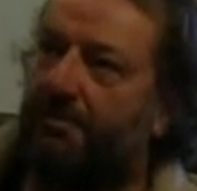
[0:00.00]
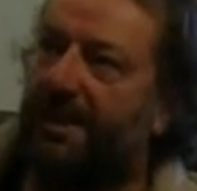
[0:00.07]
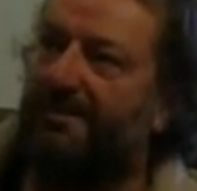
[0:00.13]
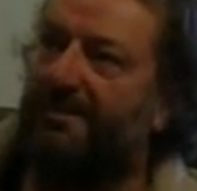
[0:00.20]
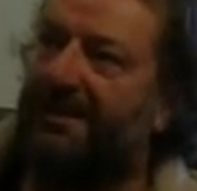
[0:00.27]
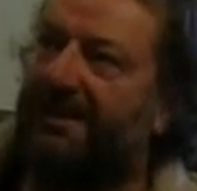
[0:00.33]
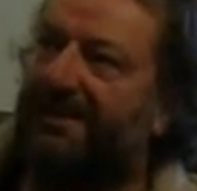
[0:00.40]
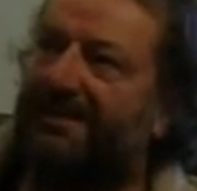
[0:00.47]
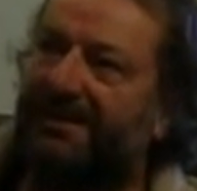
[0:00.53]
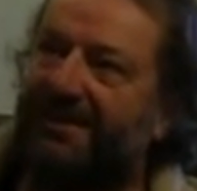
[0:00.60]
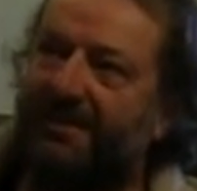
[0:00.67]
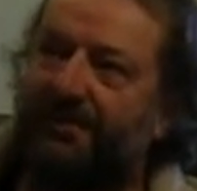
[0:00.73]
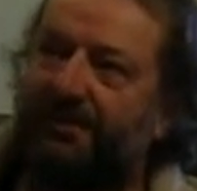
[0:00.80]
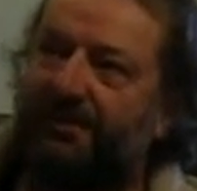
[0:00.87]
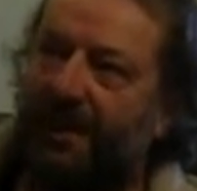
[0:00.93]
maybe little
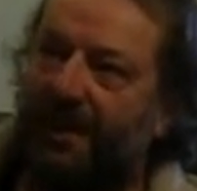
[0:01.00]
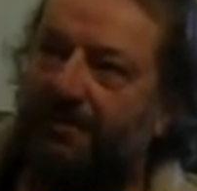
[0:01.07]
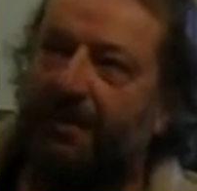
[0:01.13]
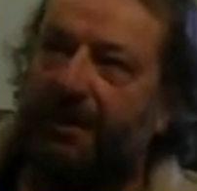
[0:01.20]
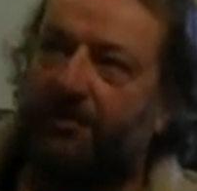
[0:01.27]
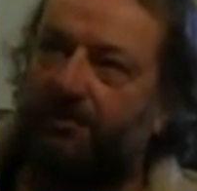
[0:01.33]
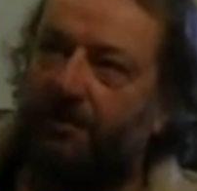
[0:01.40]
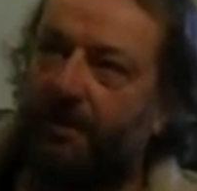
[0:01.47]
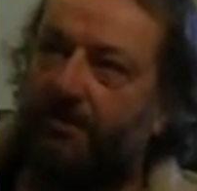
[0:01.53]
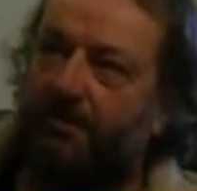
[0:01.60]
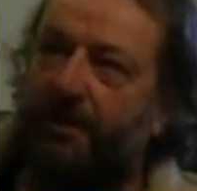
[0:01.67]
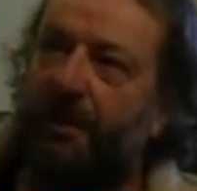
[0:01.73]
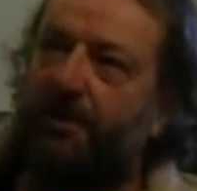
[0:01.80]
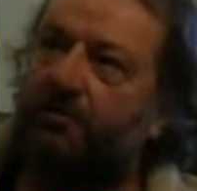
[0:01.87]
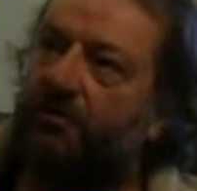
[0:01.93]
inset picture in
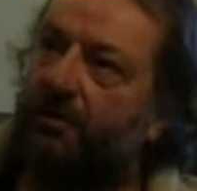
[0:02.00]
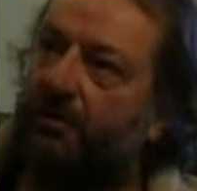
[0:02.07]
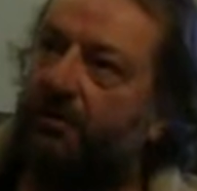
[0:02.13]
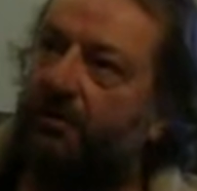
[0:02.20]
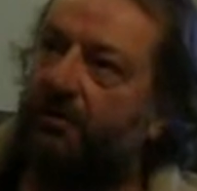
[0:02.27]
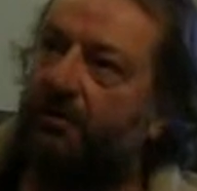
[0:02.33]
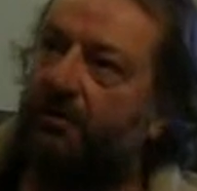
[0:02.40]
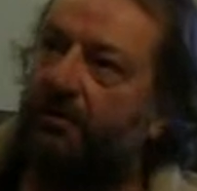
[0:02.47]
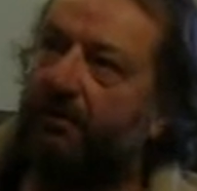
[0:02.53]
pictures,